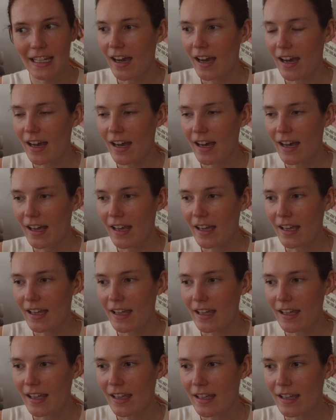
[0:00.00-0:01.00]

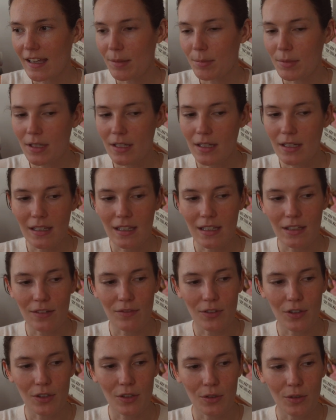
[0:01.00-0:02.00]
I am going to leave
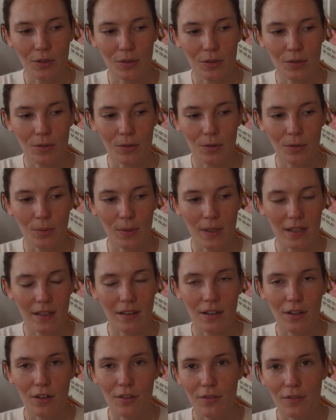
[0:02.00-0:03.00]
you with a
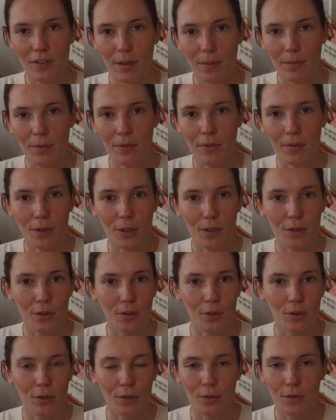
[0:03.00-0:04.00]
little flip
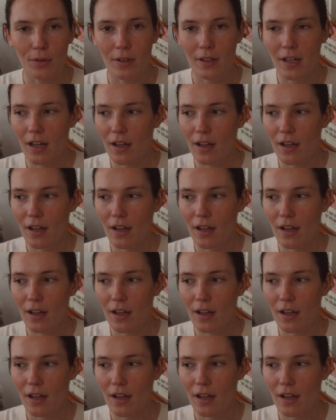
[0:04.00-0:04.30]
through